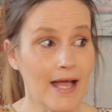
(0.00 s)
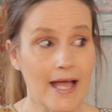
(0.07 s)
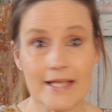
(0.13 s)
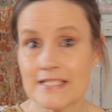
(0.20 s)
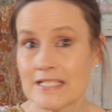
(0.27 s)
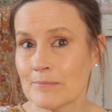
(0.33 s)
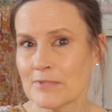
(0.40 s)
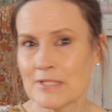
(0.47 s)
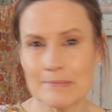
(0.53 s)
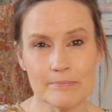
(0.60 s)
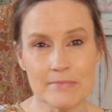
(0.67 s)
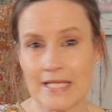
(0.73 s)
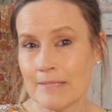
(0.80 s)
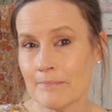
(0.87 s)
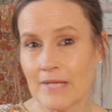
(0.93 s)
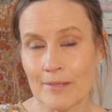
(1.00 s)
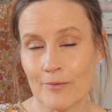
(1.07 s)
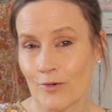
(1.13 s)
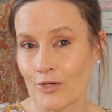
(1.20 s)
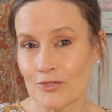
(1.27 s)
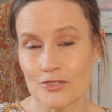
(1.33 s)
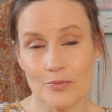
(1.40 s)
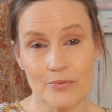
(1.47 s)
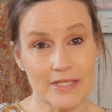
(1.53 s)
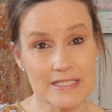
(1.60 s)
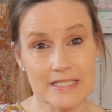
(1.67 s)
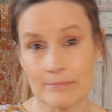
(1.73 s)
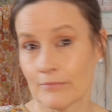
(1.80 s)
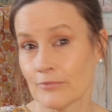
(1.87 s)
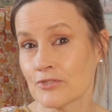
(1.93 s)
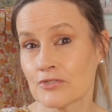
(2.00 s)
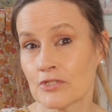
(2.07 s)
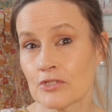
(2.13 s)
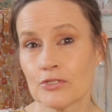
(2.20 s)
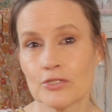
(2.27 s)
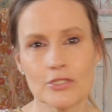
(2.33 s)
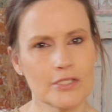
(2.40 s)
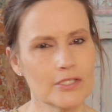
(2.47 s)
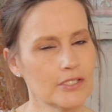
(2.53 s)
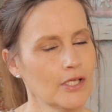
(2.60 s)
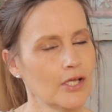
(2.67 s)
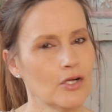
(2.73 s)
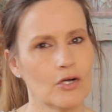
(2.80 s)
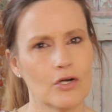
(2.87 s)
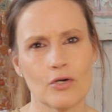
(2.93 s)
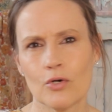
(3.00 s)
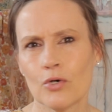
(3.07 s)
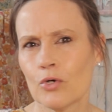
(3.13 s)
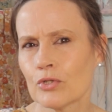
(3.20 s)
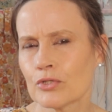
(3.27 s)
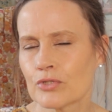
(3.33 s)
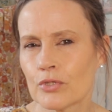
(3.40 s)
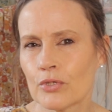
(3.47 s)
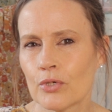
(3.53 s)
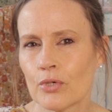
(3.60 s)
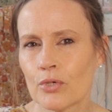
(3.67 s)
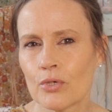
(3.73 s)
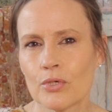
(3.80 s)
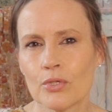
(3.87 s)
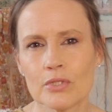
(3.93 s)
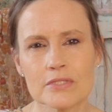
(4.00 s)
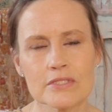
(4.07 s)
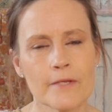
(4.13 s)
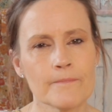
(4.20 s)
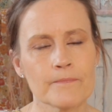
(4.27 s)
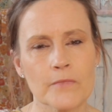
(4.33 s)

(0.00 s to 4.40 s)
items in my wardrobe that's mustard colour or old gold,